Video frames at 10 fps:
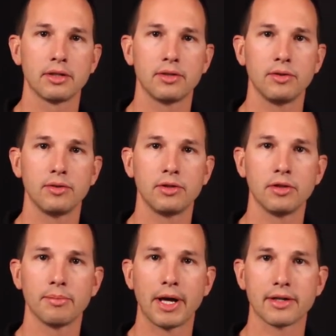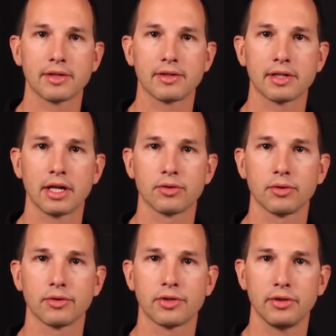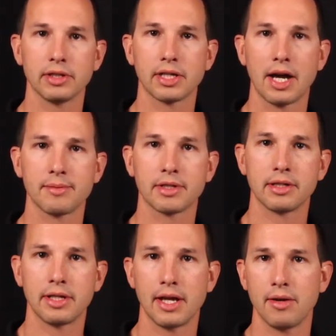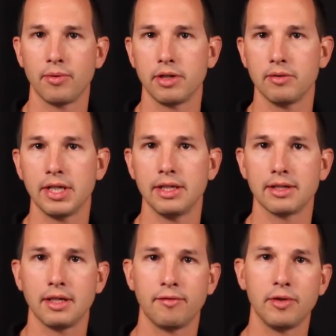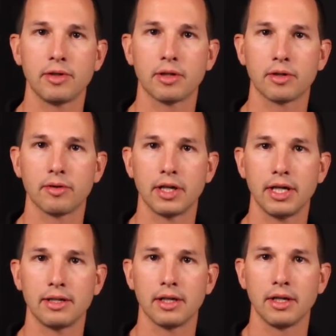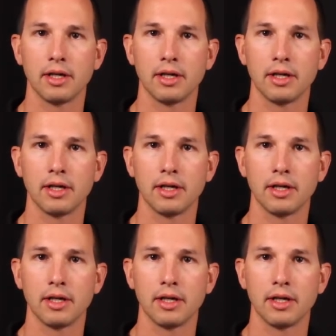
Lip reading: to do your best to schedule certain times of the day when you eat. If you can create